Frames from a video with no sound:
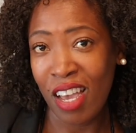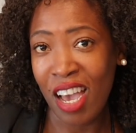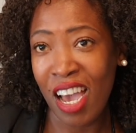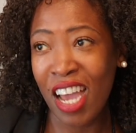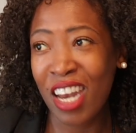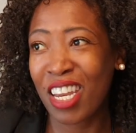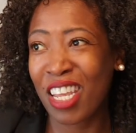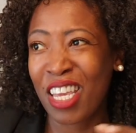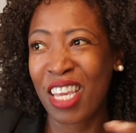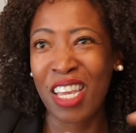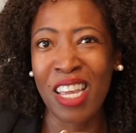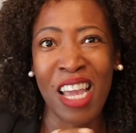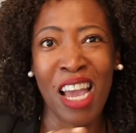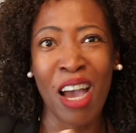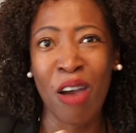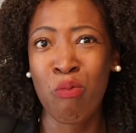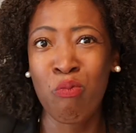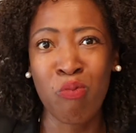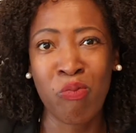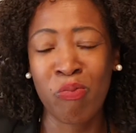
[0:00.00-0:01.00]
And he,
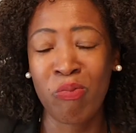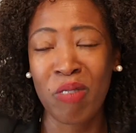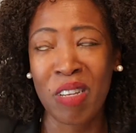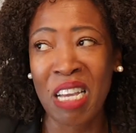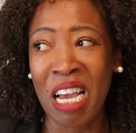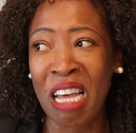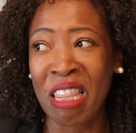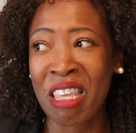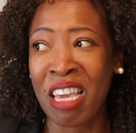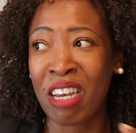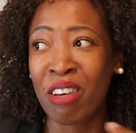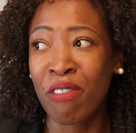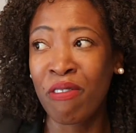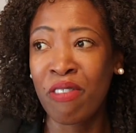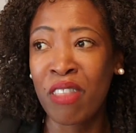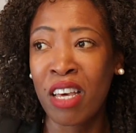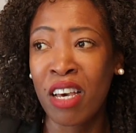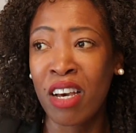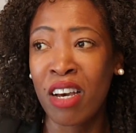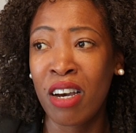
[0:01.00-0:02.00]
at the end
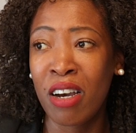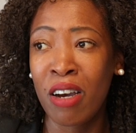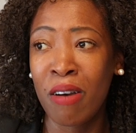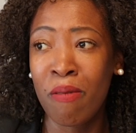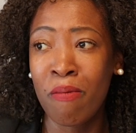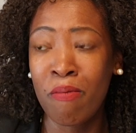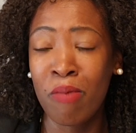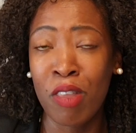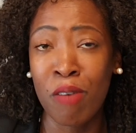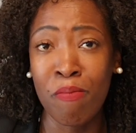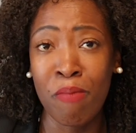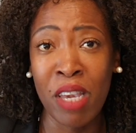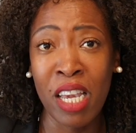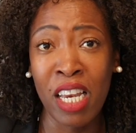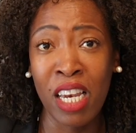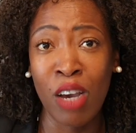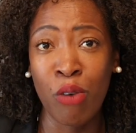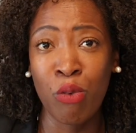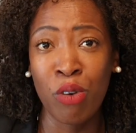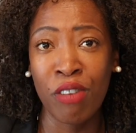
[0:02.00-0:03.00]
of the
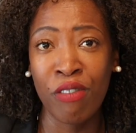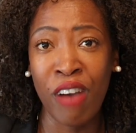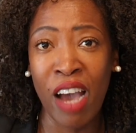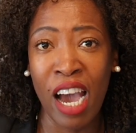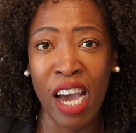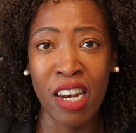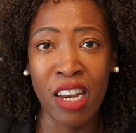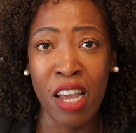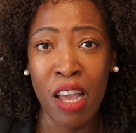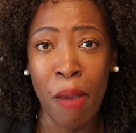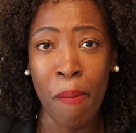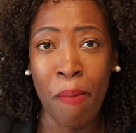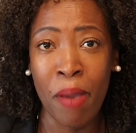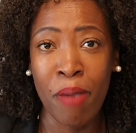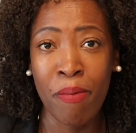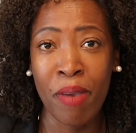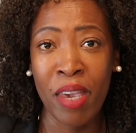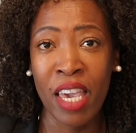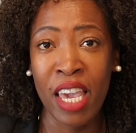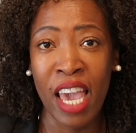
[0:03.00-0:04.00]
meal, I would have had
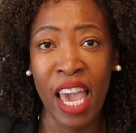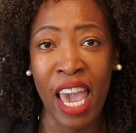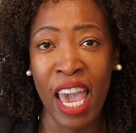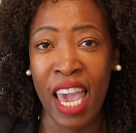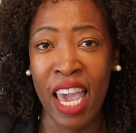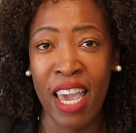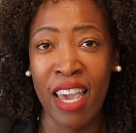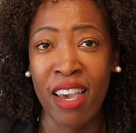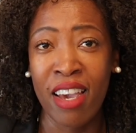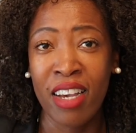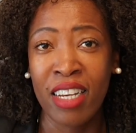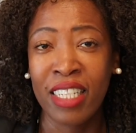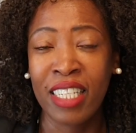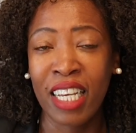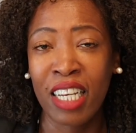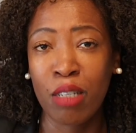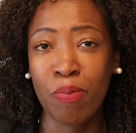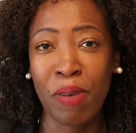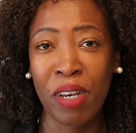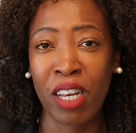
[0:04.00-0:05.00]
maybe a
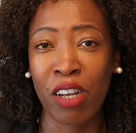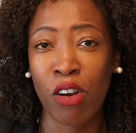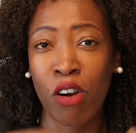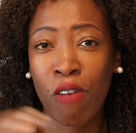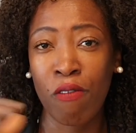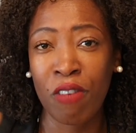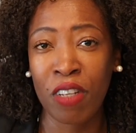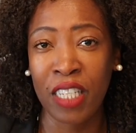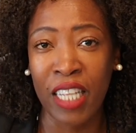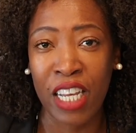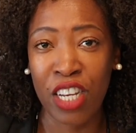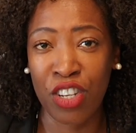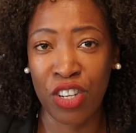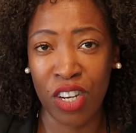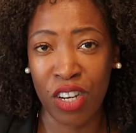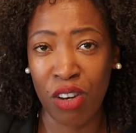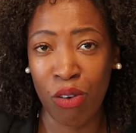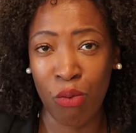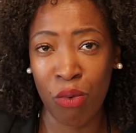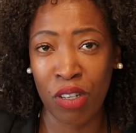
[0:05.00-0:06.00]
6-minute
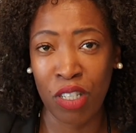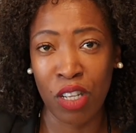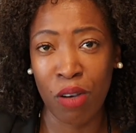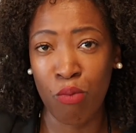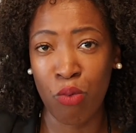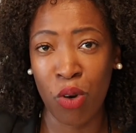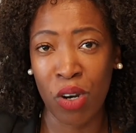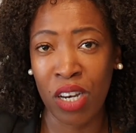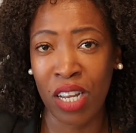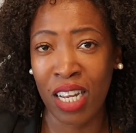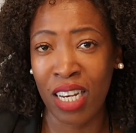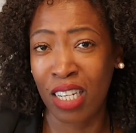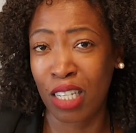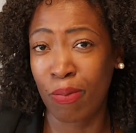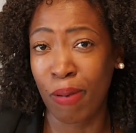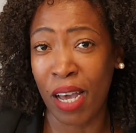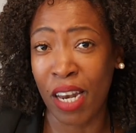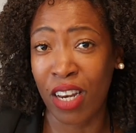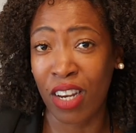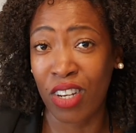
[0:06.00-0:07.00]
conversation with someone in
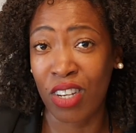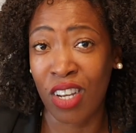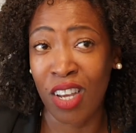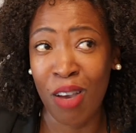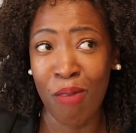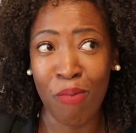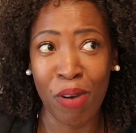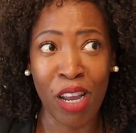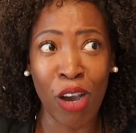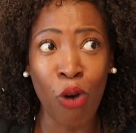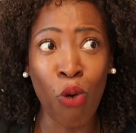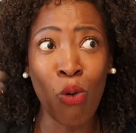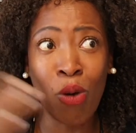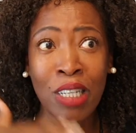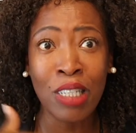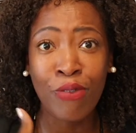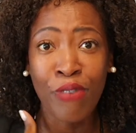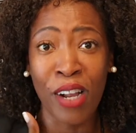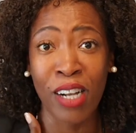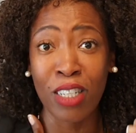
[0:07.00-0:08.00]
Spanish. But I
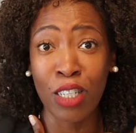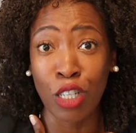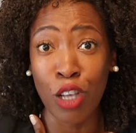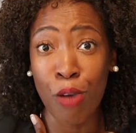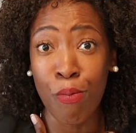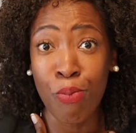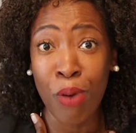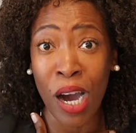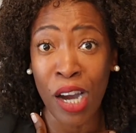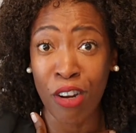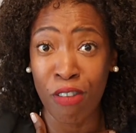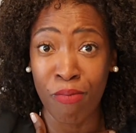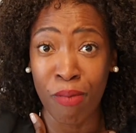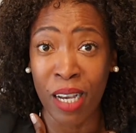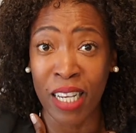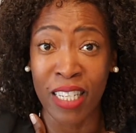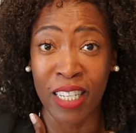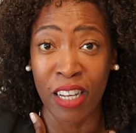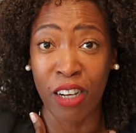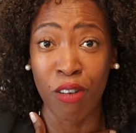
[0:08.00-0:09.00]
always felt so proud of
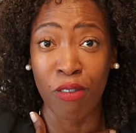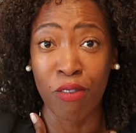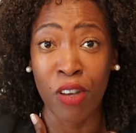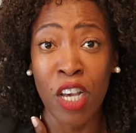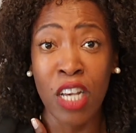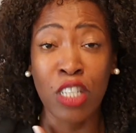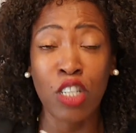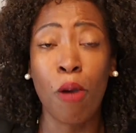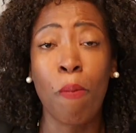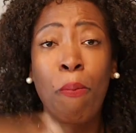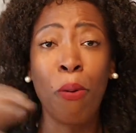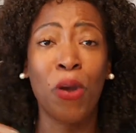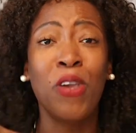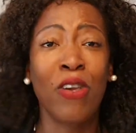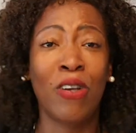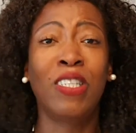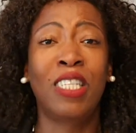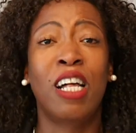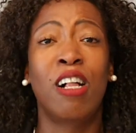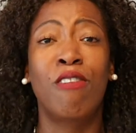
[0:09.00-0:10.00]
myself. So put
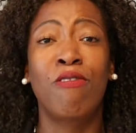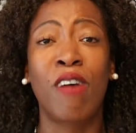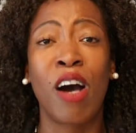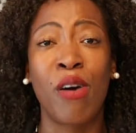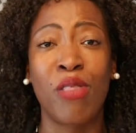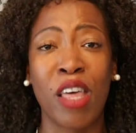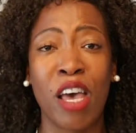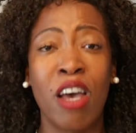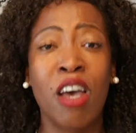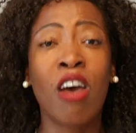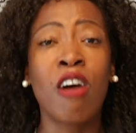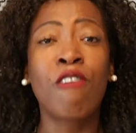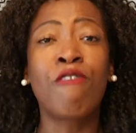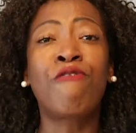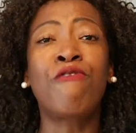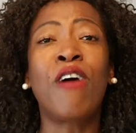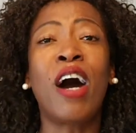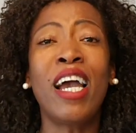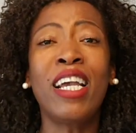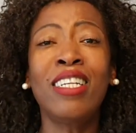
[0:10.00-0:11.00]
yourself out there.
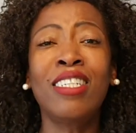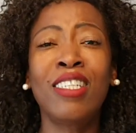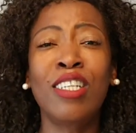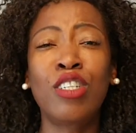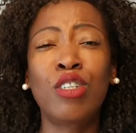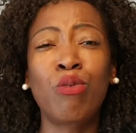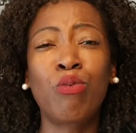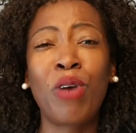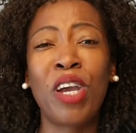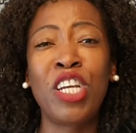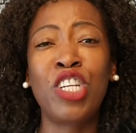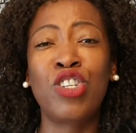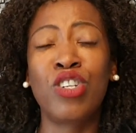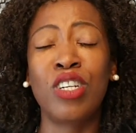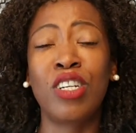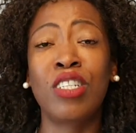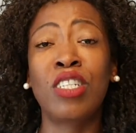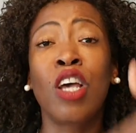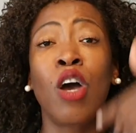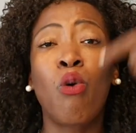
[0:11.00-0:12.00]
Find
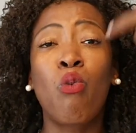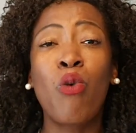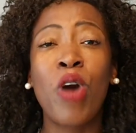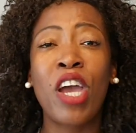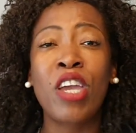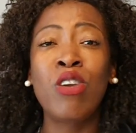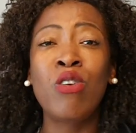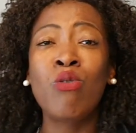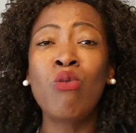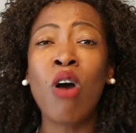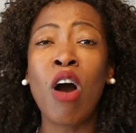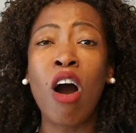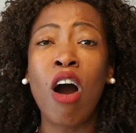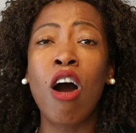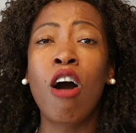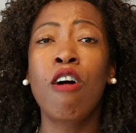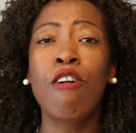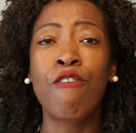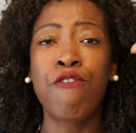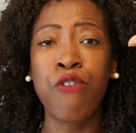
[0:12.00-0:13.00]
situations where you
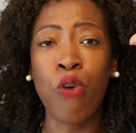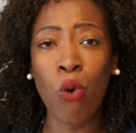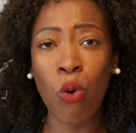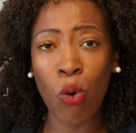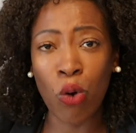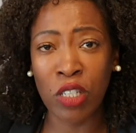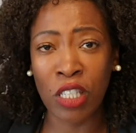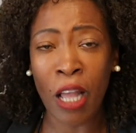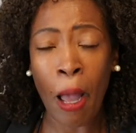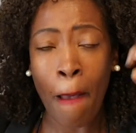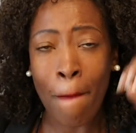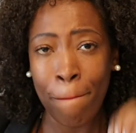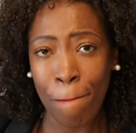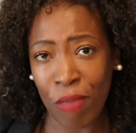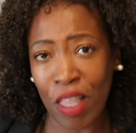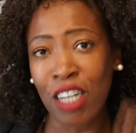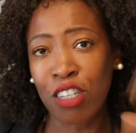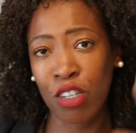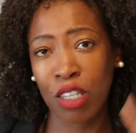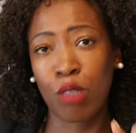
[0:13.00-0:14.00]
are forced
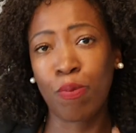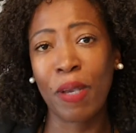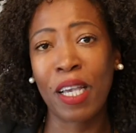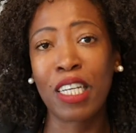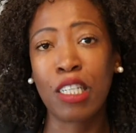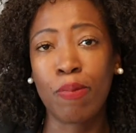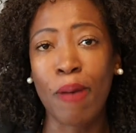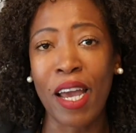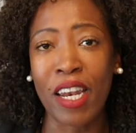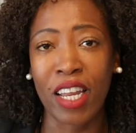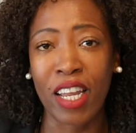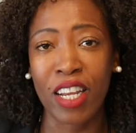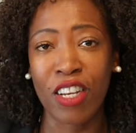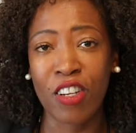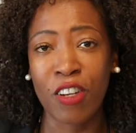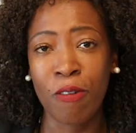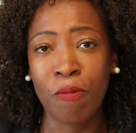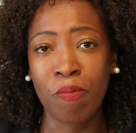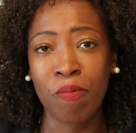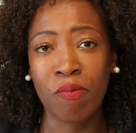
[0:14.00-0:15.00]
to speak
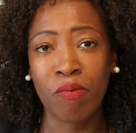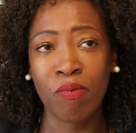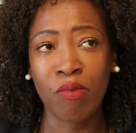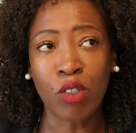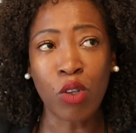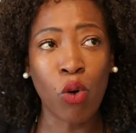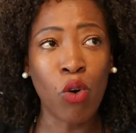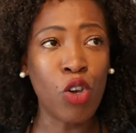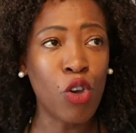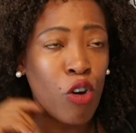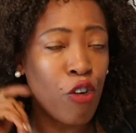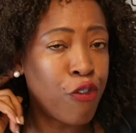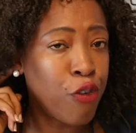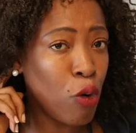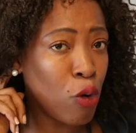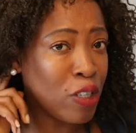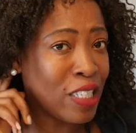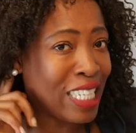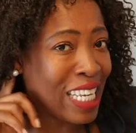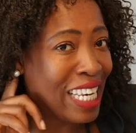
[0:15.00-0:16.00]
Spanish, or you're
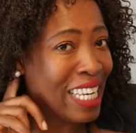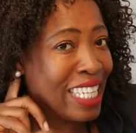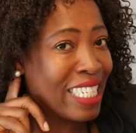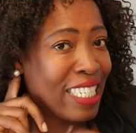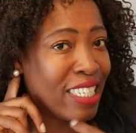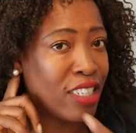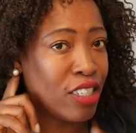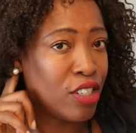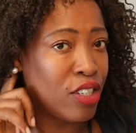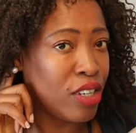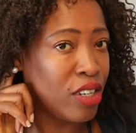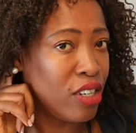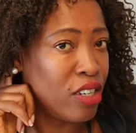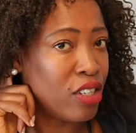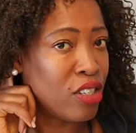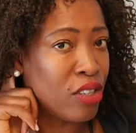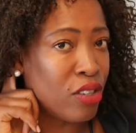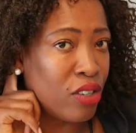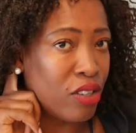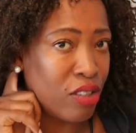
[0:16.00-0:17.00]
forced to listen to
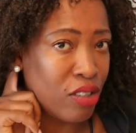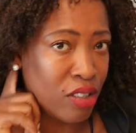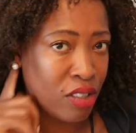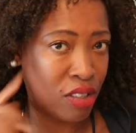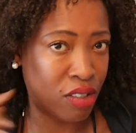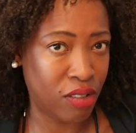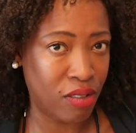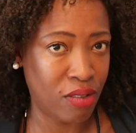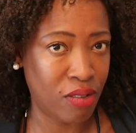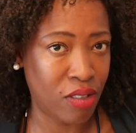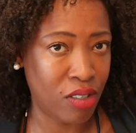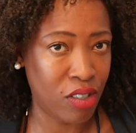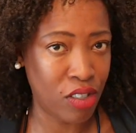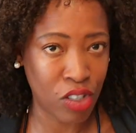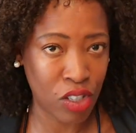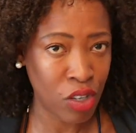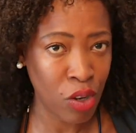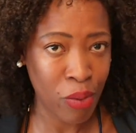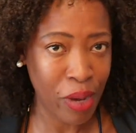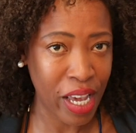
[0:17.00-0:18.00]
it,
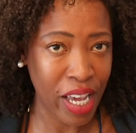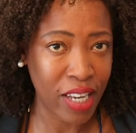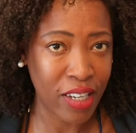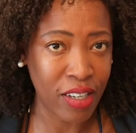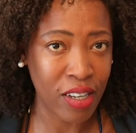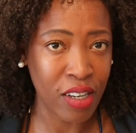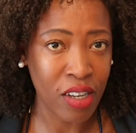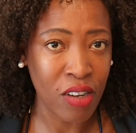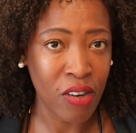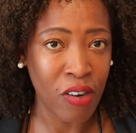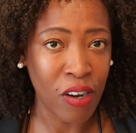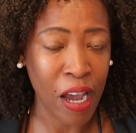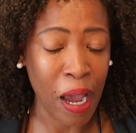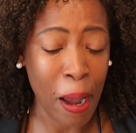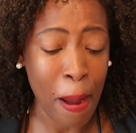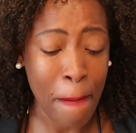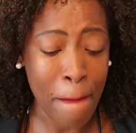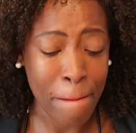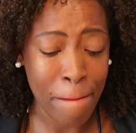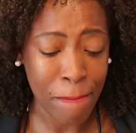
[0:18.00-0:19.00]

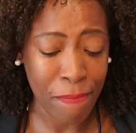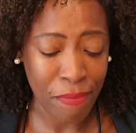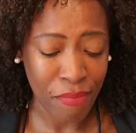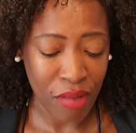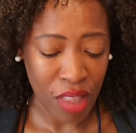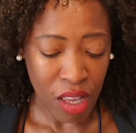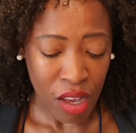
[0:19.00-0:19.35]
okay?